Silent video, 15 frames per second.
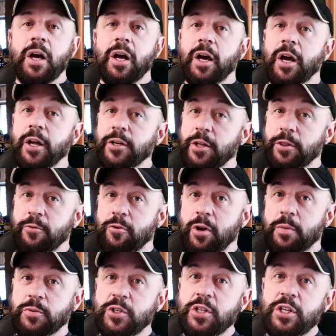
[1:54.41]
Another
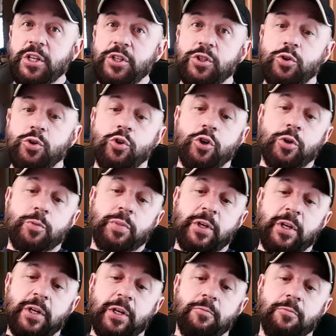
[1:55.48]
option is you could
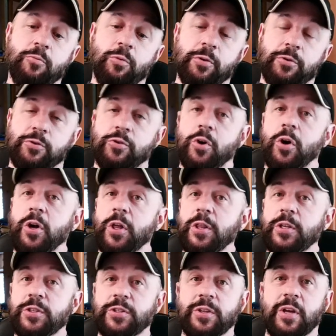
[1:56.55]
be withdrawing
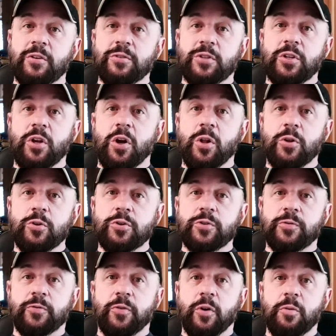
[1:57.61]
this $1,000
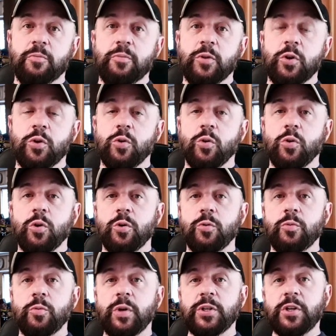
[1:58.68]
from your
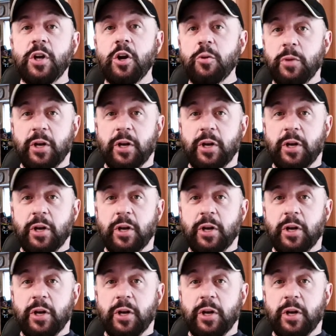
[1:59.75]
retirement